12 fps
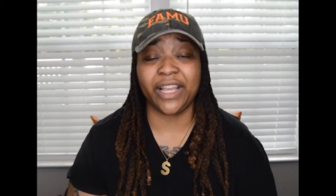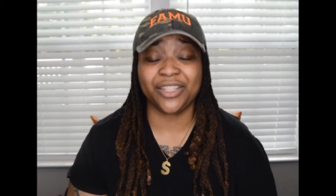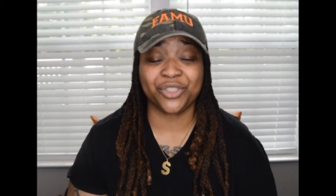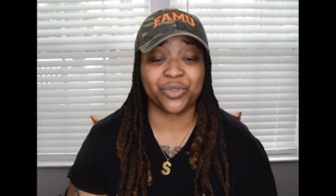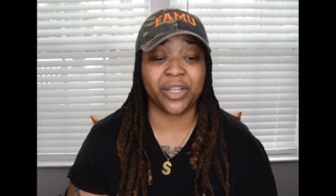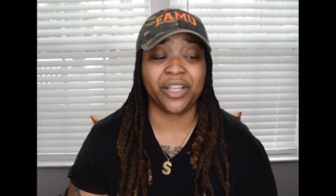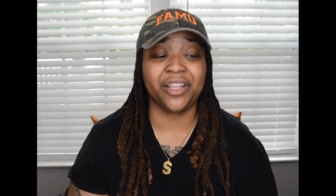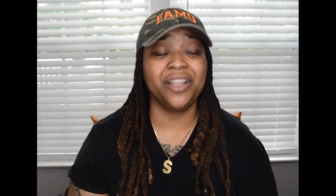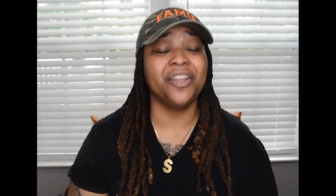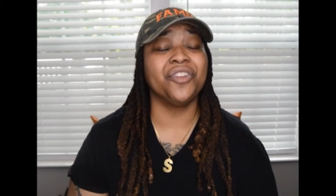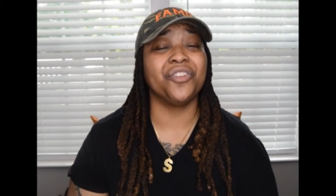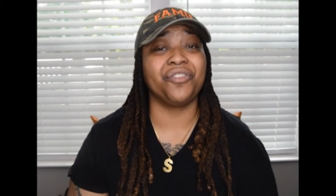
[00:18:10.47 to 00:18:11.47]
X Straight,
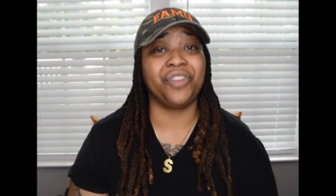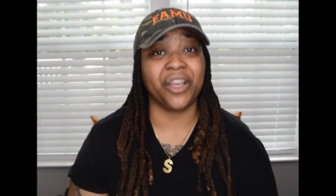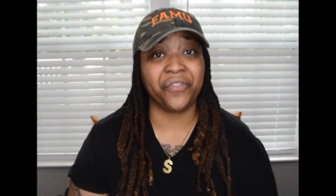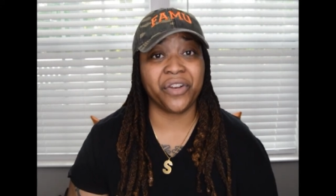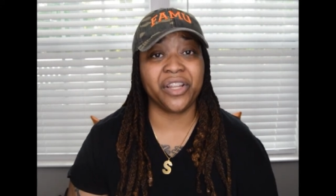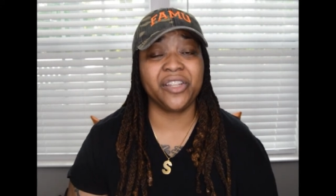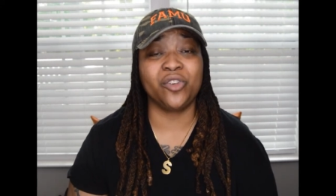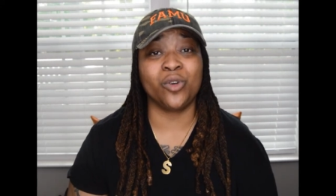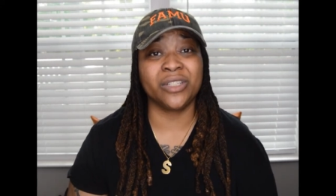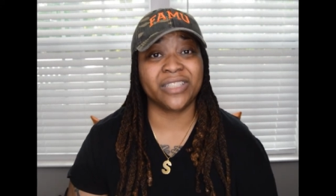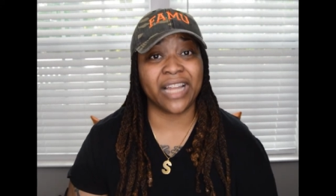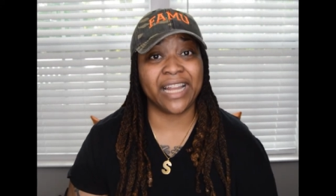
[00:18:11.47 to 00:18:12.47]
you're definitely
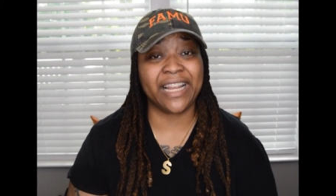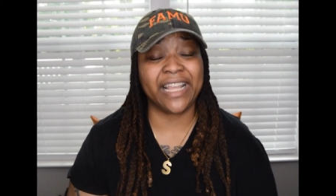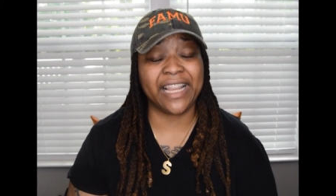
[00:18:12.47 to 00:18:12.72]
going to like